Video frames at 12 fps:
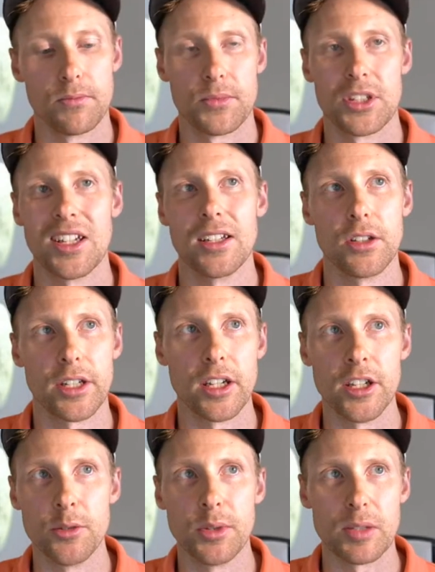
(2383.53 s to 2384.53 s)
say like a
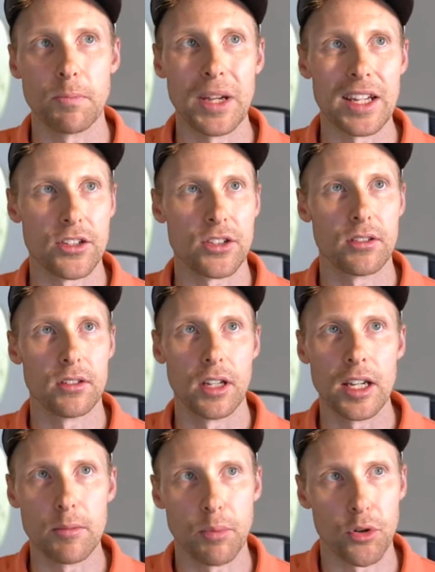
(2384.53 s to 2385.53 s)
US base
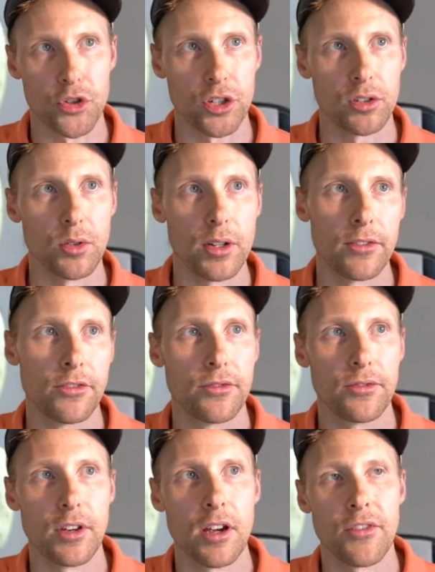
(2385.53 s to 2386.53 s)
in Portugal,
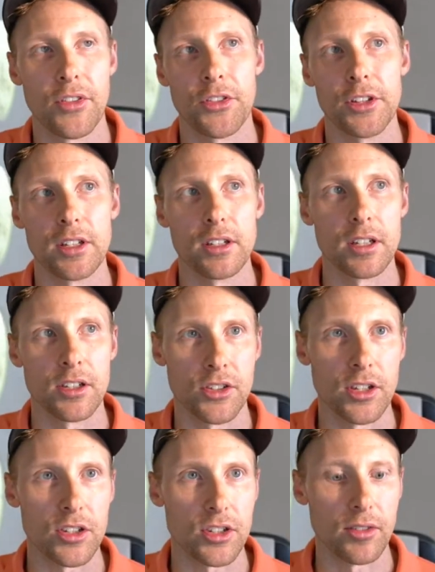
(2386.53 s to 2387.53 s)
if a thing
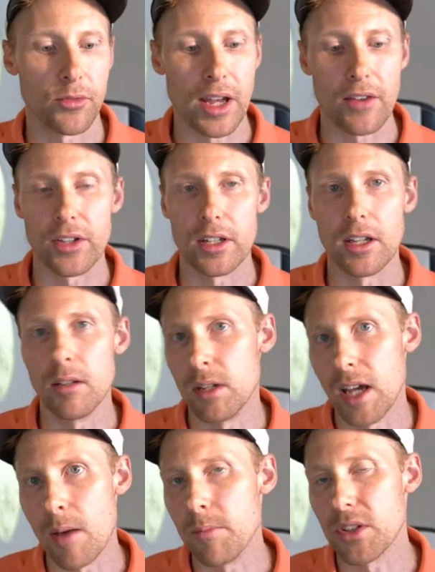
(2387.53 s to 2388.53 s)
exists, if we have
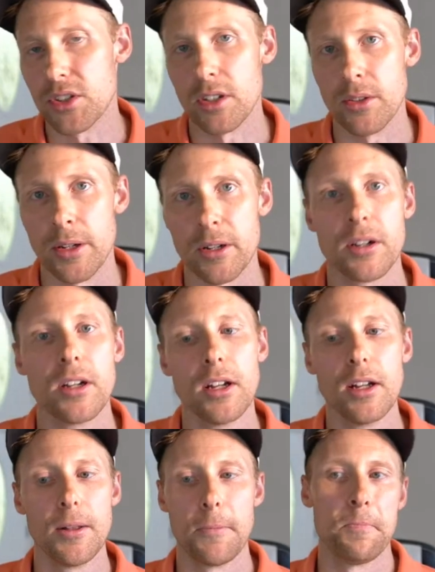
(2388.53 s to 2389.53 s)
an embassy there.
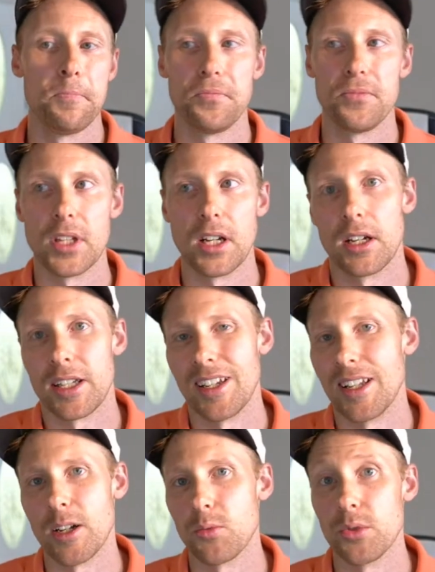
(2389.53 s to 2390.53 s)

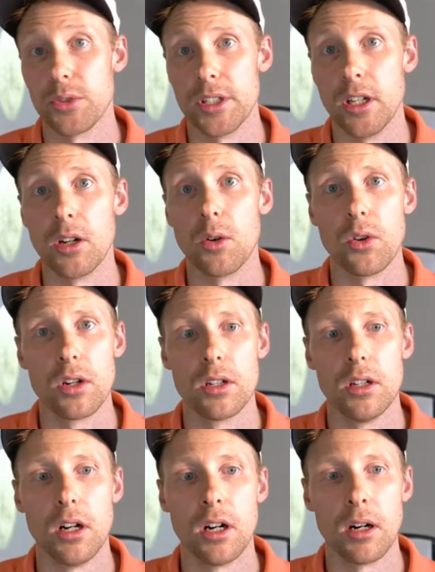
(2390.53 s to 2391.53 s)
Again, I don't really know.
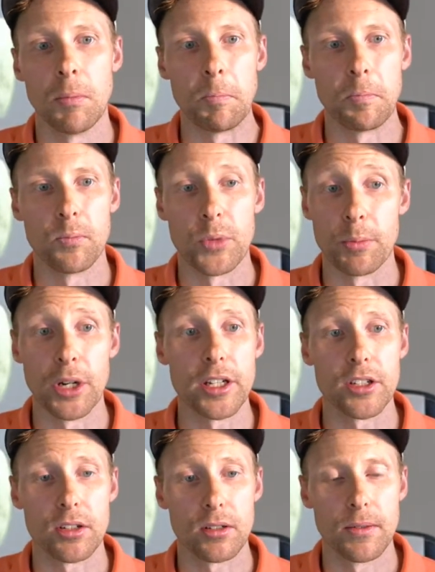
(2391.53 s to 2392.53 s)
we
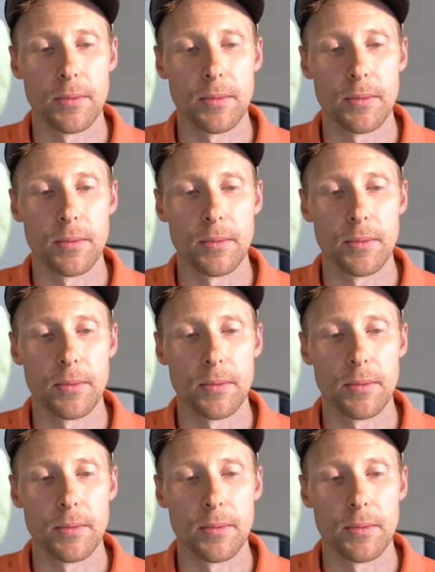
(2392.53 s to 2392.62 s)
might,